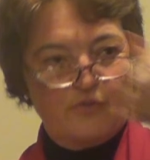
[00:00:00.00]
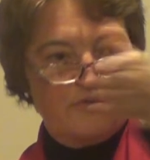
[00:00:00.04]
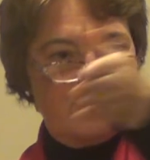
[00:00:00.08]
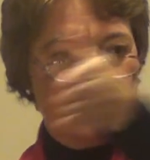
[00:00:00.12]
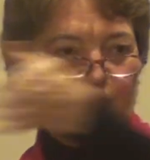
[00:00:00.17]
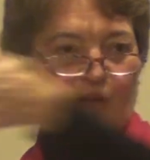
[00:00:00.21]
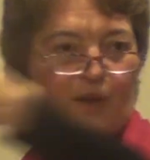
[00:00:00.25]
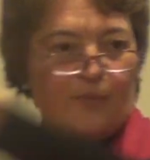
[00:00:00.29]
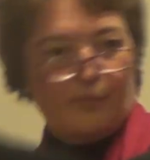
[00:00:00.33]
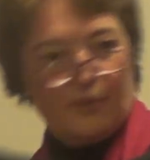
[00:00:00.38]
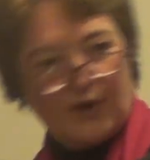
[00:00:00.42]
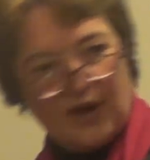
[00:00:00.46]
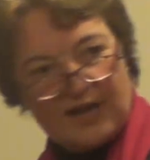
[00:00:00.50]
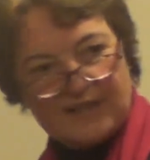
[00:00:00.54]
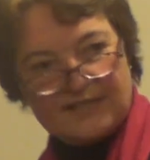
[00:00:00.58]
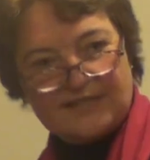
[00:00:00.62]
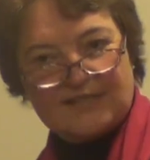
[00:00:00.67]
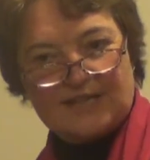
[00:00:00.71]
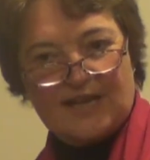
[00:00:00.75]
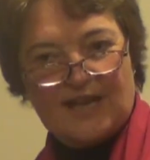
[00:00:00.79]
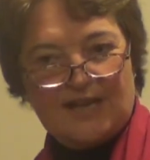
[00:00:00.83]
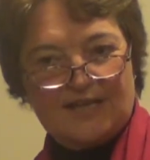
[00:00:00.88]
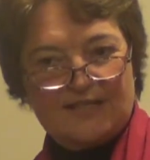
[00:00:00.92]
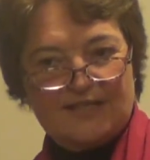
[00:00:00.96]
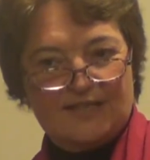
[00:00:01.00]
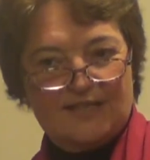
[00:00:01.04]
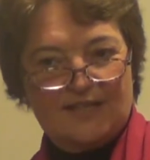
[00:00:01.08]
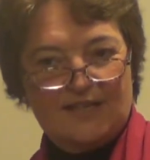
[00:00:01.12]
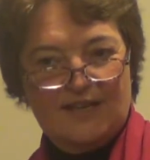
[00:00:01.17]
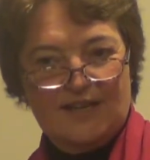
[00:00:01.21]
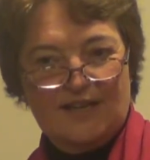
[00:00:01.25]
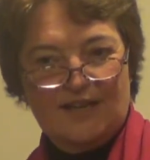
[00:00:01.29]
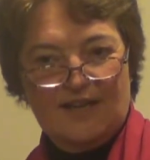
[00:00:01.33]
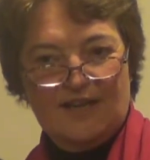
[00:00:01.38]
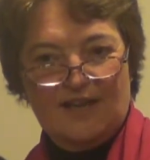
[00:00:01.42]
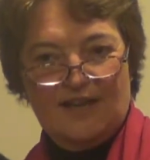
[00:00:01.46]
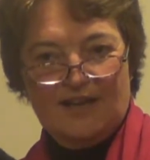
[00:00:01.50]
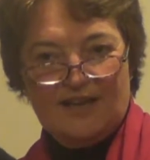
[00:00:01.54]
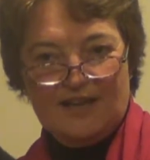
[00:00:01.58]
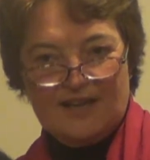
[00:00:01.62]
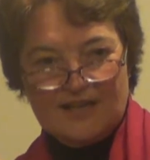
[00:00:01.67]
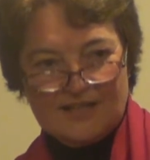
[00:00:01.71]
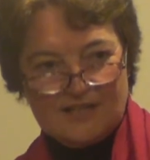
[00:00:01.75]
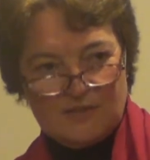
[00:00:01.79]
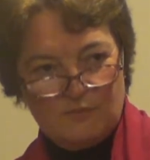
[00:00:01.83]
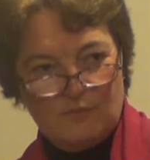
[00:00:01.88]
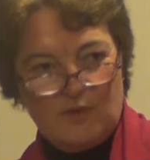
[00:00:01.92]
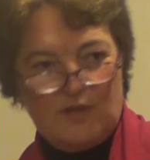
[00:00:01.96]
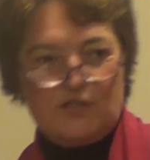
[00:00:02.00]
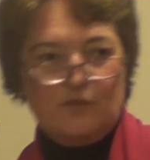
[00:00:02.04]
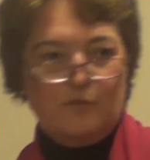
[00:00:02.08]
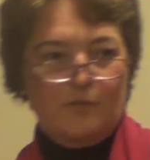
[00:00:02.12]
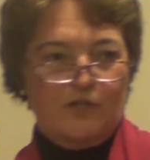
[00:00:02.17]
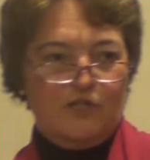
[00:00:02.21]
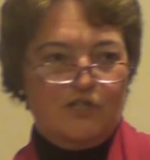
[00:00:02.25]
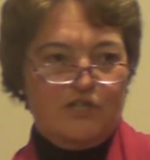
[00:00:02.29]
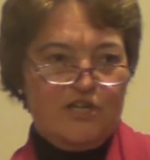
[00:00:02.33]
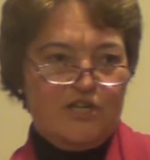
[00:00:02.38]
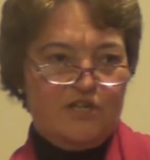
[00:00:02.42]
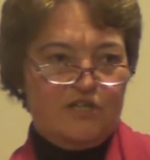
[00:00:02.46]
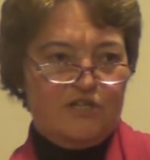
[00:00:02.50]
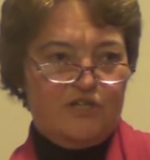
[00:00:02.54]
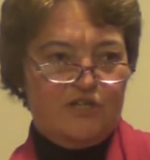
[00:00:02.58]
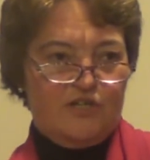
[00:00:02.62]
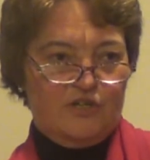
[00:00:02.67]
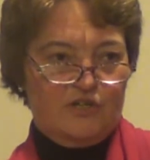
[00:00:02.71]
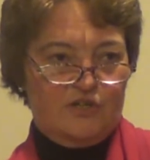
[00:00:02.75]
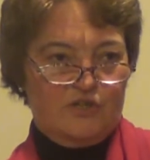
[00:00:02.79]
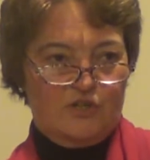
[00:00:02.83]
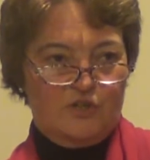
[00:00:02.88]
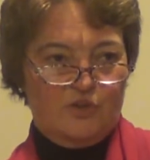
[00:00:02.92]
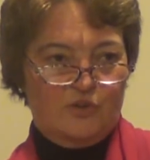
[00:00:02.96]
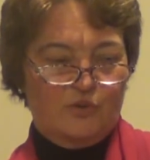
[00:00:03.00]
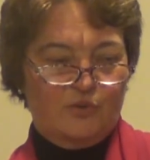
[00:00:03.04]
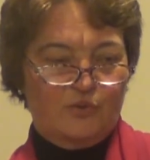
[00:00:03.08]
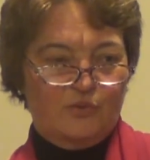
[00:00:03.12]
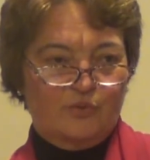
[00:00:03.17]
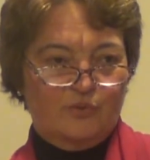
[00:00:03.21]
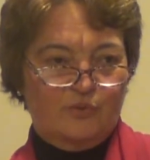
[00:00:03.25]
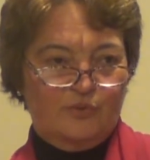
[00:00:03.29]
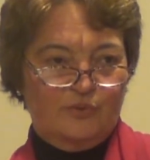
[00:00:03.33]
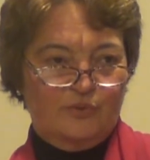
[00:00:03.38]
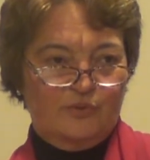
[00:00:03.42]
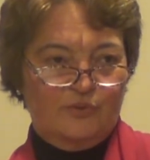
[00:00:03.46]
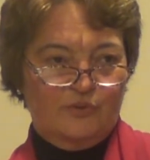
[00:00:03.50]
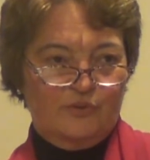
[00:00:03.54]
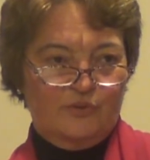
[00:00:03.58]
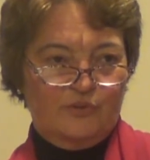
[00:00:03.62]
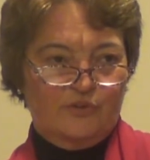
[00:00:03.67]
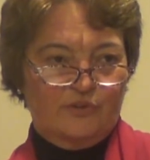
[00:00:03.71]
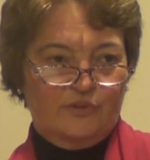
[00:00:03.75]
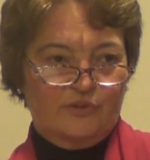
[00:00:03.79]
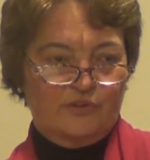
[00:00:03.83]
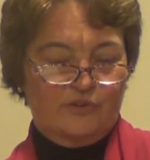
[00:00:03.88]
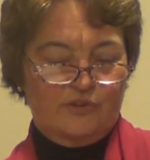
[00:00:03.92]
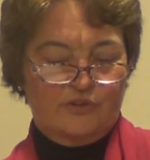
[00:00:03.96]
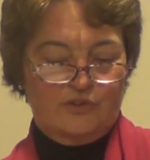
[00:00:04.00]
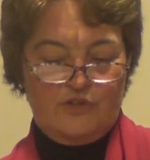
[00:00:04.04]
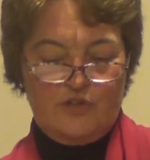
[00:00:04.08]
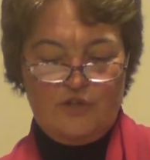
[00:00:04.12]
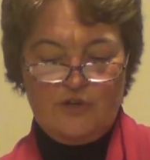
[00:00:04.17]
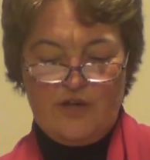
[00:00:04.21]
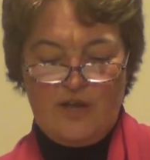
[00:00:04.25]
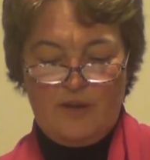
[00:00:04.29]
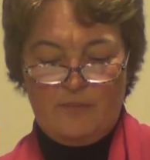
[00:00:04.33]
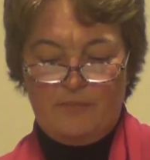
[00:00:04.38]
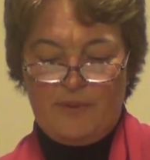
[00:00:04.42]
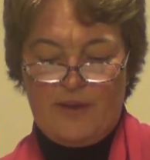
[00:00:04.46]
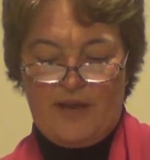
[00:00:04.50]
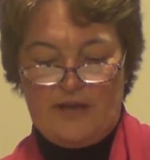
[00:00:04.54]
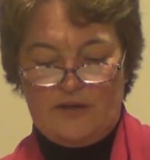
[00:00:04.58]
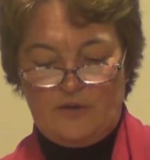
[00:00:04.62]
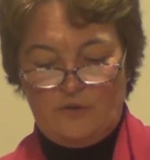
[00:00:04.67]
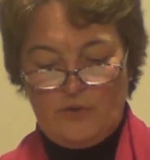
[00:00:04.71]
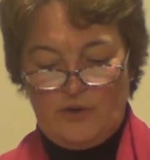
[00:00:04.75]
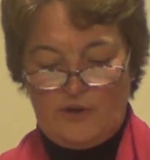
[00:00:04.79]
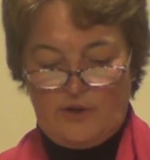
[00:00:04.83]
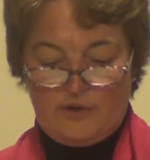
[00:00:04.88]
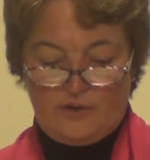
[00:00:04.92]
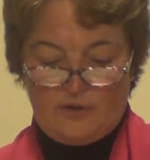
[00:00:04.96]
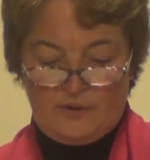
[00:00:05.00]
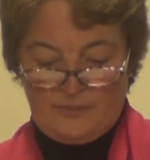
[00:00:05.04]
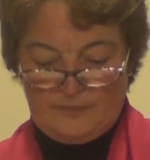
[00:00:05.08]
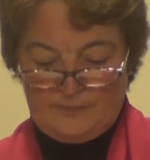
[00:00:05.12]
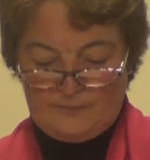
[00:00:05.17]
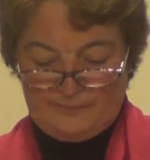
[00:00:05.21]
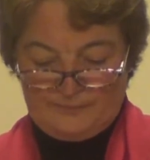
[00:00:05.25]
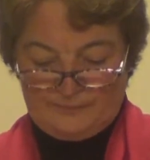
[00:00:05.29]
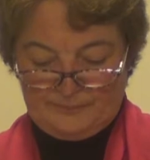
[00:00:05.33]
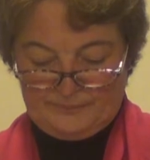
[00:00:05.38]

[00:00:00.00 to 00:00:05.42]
through that process, it's much easier to get paid quicker.